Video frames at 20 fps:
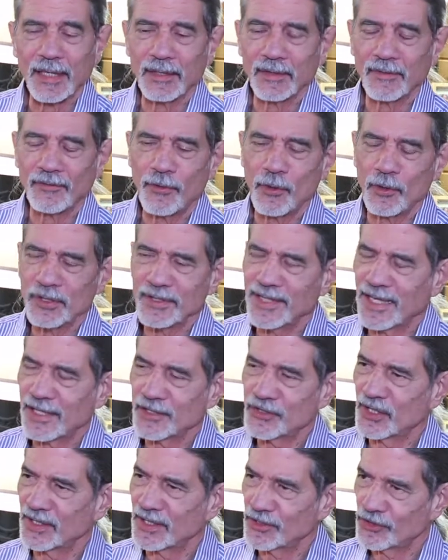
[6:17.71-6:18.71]
folk
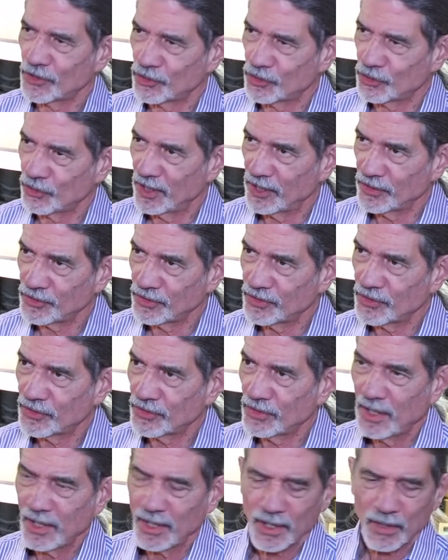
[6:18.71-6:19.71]
dancing
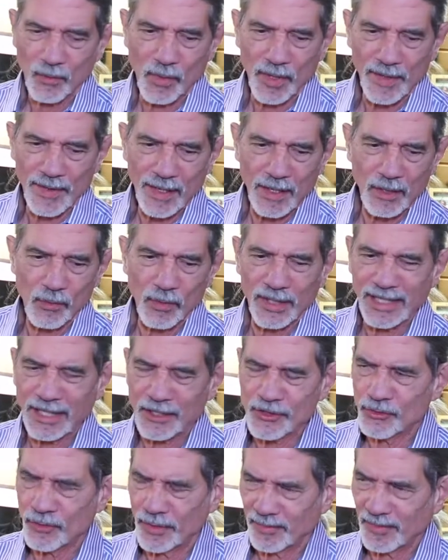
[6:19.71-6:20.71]
situations where they don't want
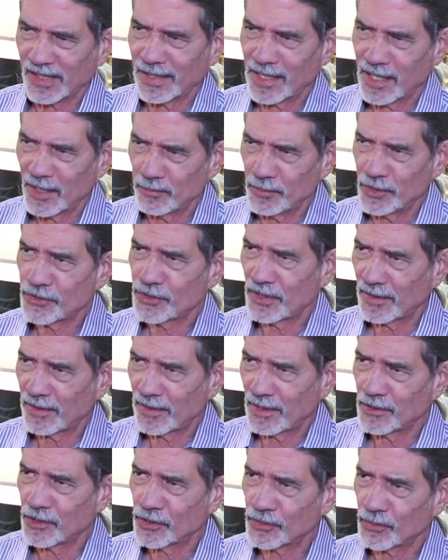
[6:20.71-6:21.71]
extremely loud music,
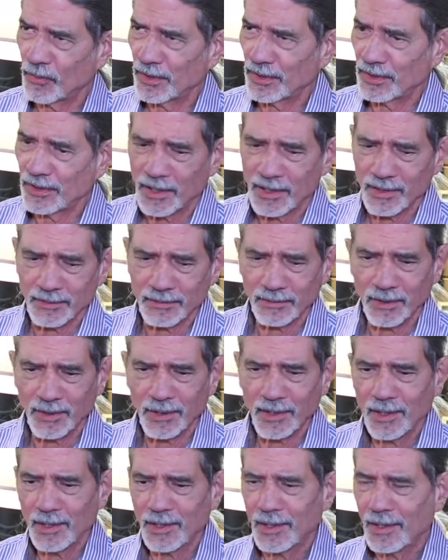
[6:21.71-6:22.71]
they just want,
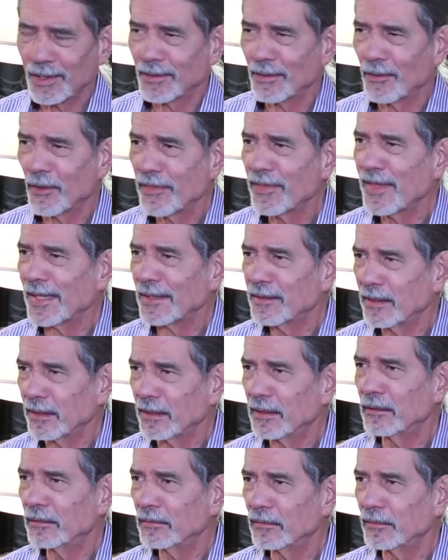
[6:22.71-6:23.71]

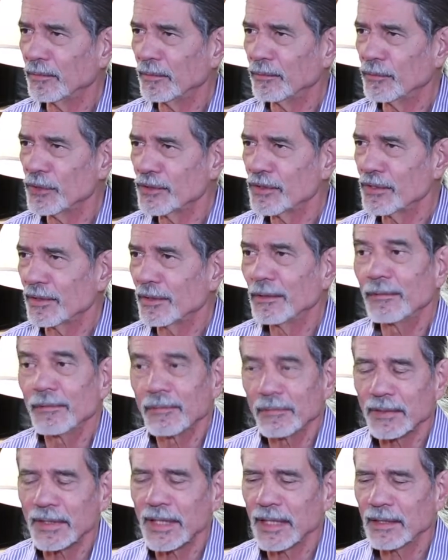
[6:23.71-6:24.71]
authentic music,
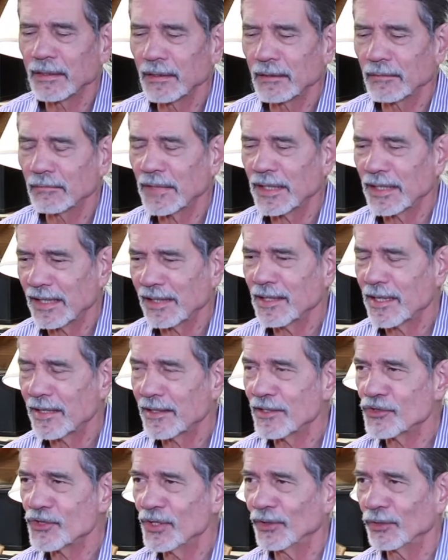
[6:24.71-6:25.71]
then they
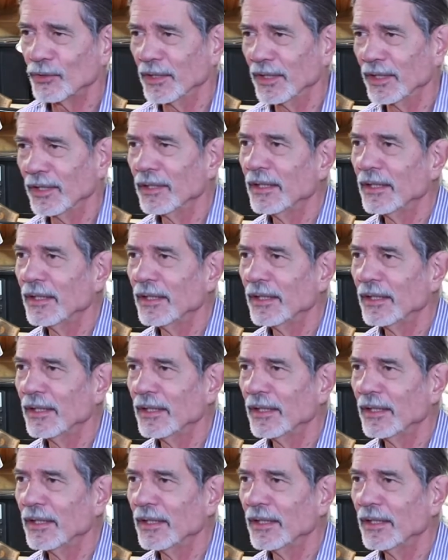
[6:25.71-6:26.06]
like the Santouri.